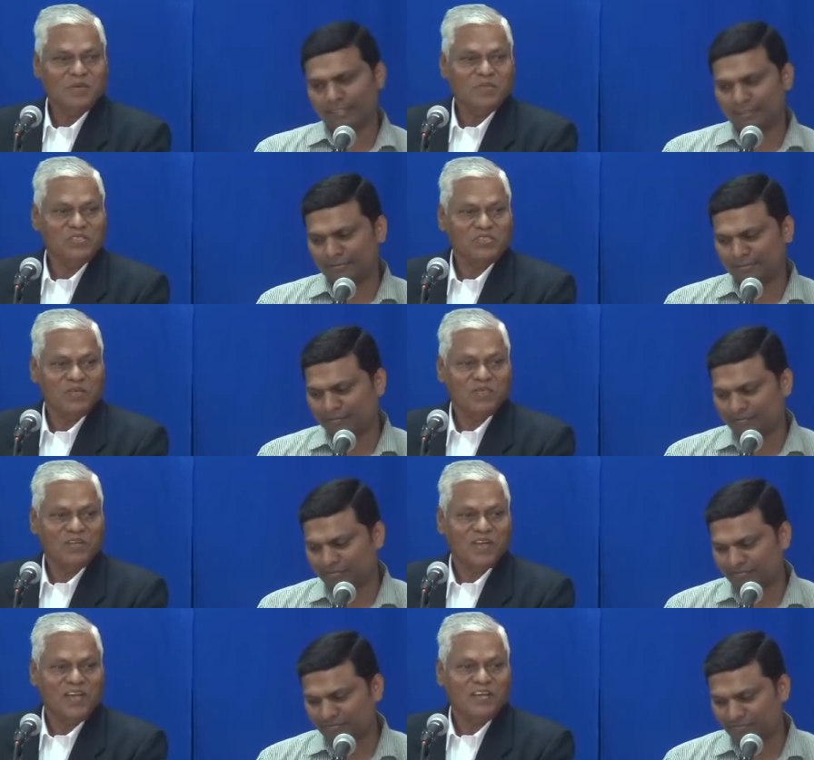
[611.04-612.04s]
Speaker 1: be some
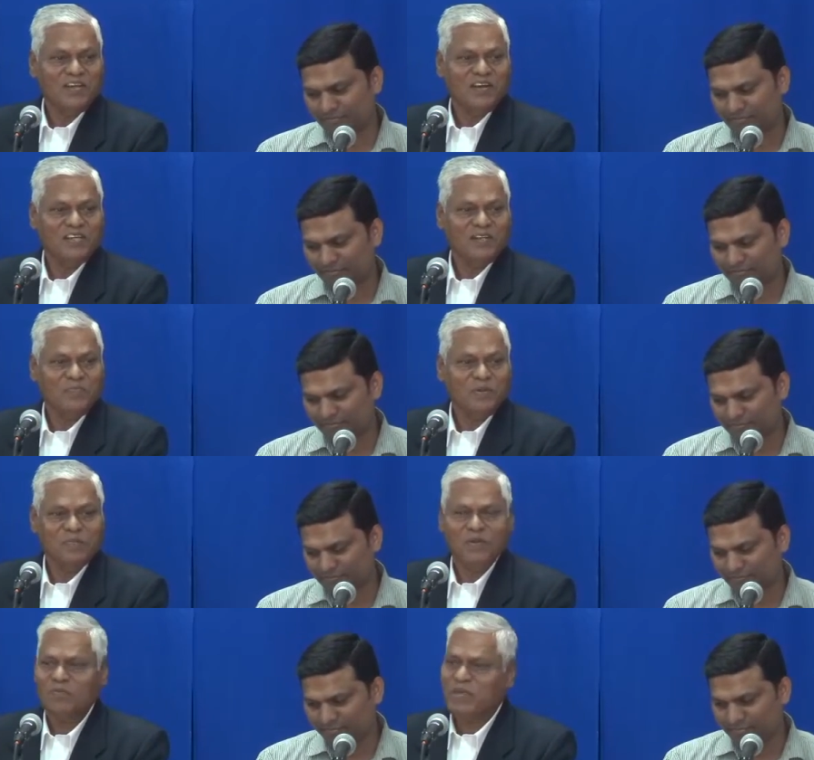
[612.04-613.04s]
kind-hearted
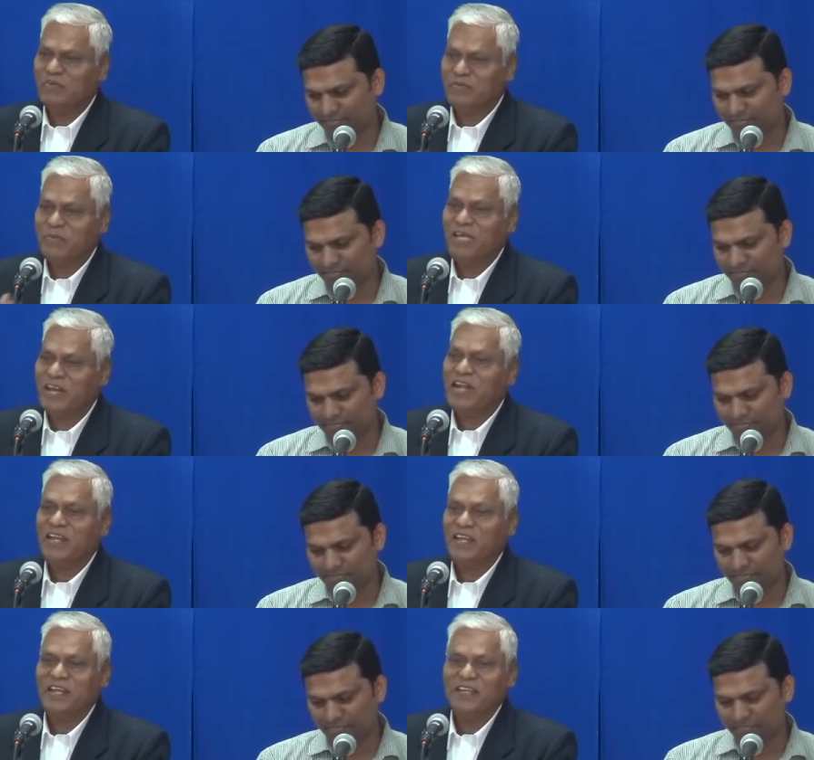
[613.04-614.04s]
people may be
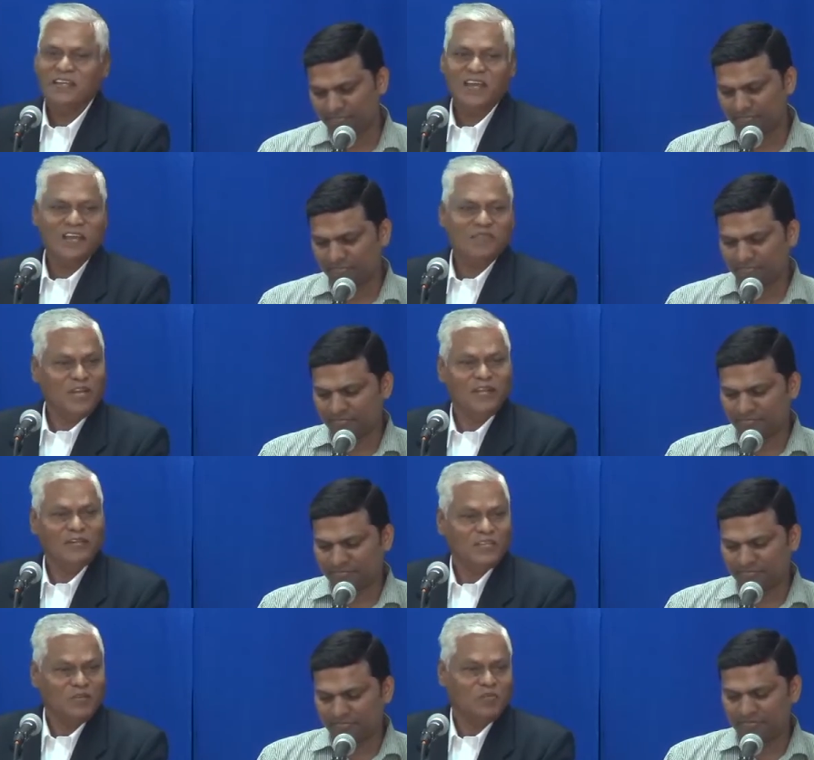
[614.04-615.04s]
readily uh, willing
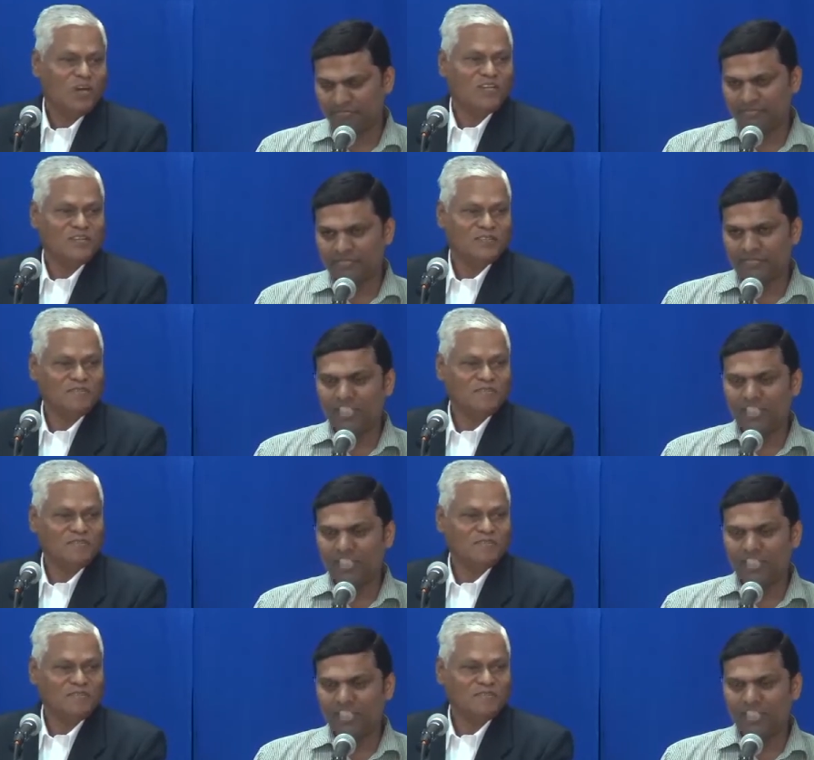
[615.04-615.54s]
to give water.